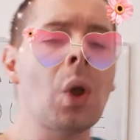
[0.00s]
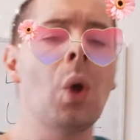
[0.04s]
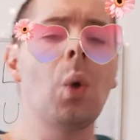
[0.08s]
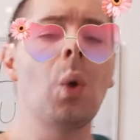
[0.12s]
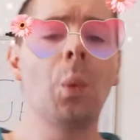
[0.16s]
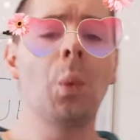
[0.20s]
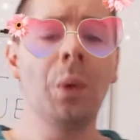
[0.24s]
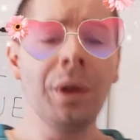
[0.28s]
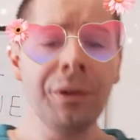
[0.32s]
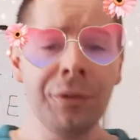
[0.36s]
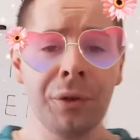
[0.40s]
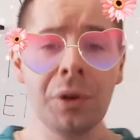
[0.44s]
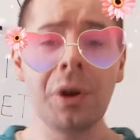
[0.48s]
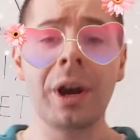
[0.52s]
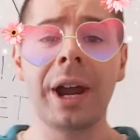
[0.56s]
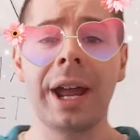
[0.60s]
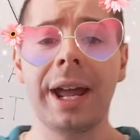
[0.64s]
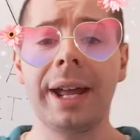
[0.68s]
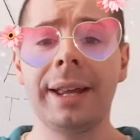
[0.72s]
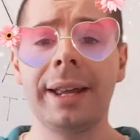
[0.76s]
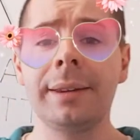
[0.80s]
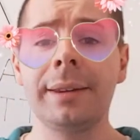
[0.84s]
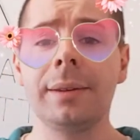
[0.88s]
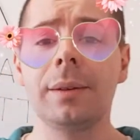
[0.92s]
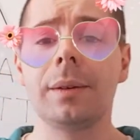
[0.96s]
With your
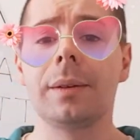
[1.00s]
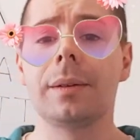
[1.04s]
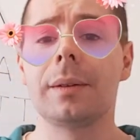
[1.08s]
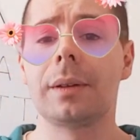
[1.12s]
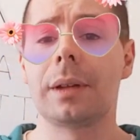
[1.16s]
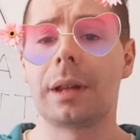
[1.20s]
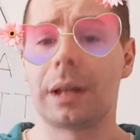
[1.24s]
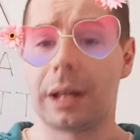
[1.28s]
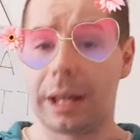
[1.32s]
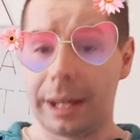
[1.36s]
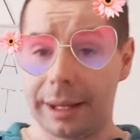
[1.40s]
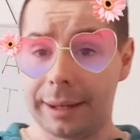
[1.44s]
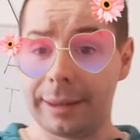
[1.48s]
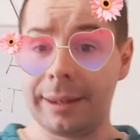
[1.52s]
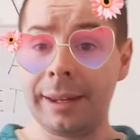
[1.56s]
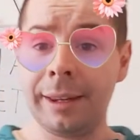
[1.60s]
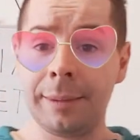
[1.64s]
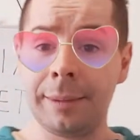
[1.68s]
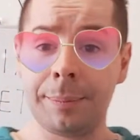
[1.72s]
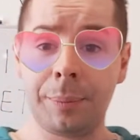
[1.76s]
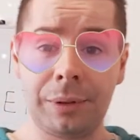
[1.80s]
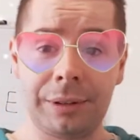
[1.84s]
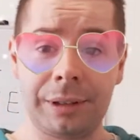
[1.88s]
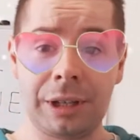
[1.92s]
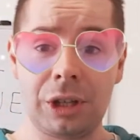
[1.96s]
hands in this
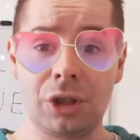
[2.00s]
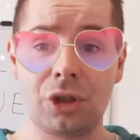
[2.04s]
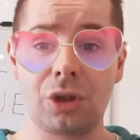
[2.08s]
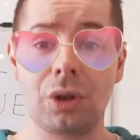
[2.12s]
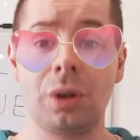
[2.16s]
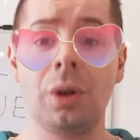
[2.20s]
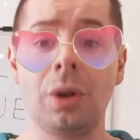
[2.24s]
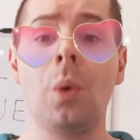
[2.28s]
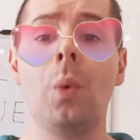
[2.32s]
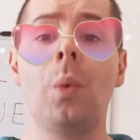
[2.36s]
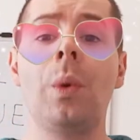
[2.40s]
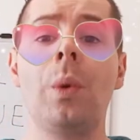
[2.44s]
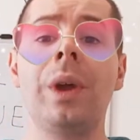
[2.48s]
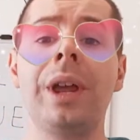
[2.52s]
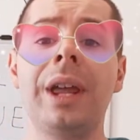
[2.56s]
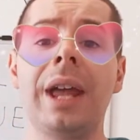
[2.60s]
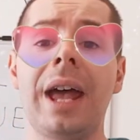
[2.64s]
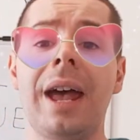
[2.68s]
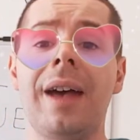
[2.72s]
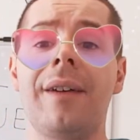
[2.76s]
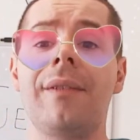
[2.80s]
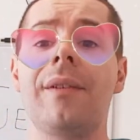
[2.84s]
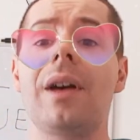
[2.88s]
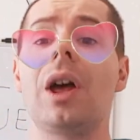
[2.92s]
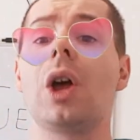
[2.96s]
position, we
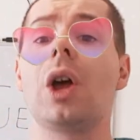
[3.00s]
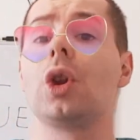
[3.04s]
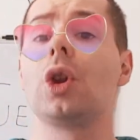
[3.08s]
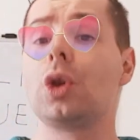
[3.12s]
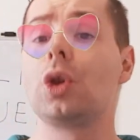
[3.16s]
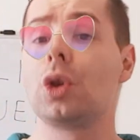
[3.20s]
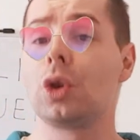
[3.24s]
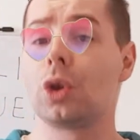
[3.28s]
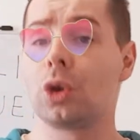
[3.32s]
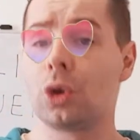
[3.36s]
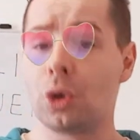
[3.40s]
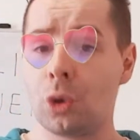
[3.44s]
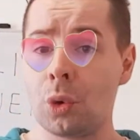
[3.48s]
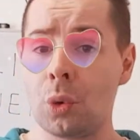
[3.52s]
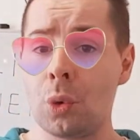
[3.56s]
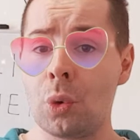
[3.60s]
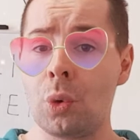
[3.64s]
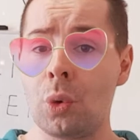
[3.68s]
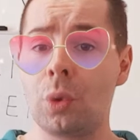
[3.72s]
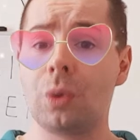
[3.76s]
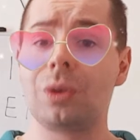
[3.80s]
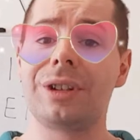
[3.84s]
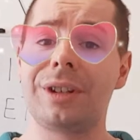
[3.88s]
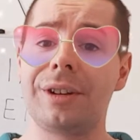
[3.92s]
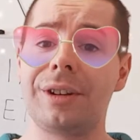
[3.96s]
have
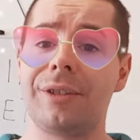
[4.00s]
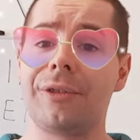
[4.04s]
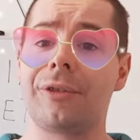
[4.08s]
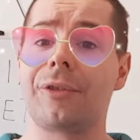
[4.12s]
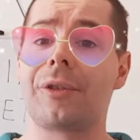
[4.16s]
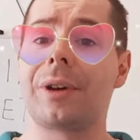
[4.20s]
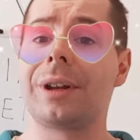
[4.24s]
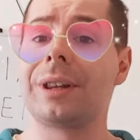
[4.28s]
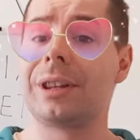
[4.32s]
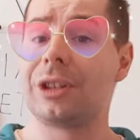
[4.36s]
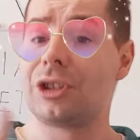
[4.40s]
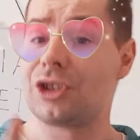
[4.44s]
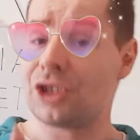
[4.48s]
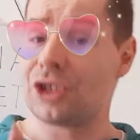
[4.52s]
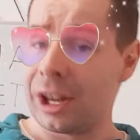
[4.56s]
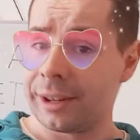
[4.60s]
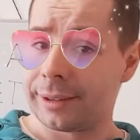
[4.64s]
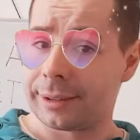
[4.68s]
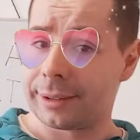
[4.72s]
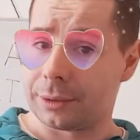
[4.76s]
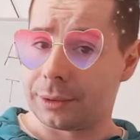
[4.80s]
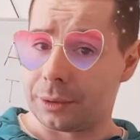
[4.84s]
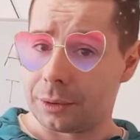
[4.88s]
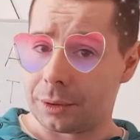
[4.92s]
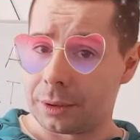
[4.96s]
two different
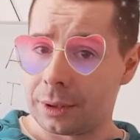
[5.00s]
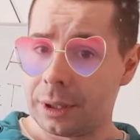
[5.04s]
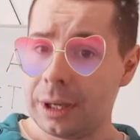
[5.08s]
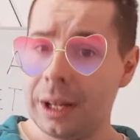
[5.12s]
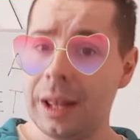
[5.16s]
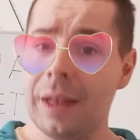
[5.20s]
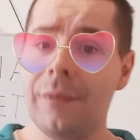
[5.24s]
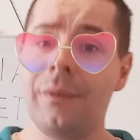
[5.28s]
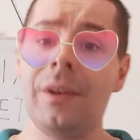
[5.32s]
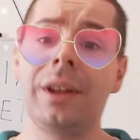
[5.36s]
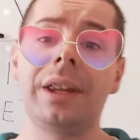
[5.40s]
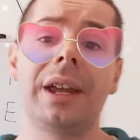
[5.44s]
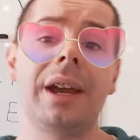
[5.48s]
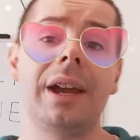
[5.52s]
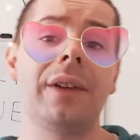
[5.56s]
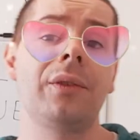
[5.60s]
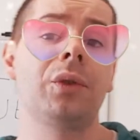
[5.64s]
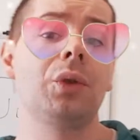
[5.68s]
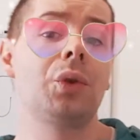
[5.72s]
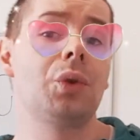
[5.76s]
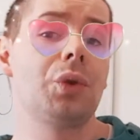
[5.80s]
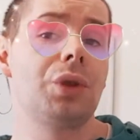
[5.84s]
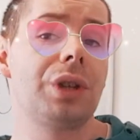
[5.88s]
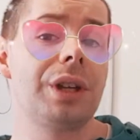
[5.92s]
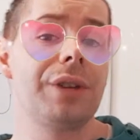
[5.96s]
gestures, but they have
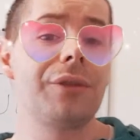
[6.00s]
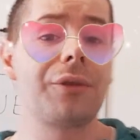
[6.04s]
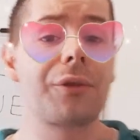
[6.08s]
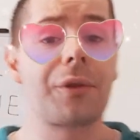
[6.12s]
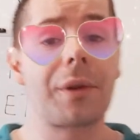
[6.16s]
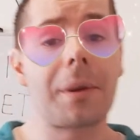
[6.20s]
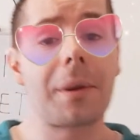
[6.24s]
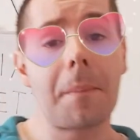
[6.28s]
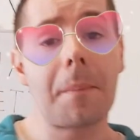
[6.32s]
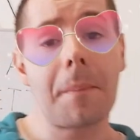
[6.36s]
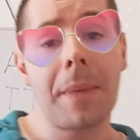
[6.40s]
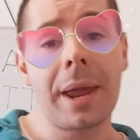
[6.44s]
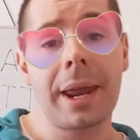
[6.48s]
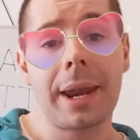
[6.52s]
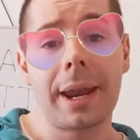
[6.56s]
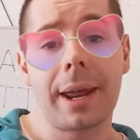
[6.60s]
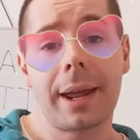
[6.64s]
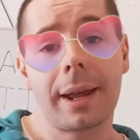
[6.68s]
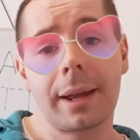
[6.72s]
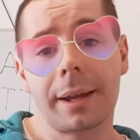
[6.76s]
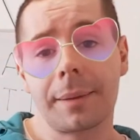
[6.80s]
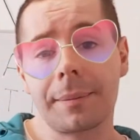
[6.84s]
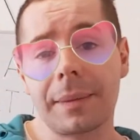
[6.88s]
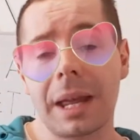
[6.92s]
two different meanings.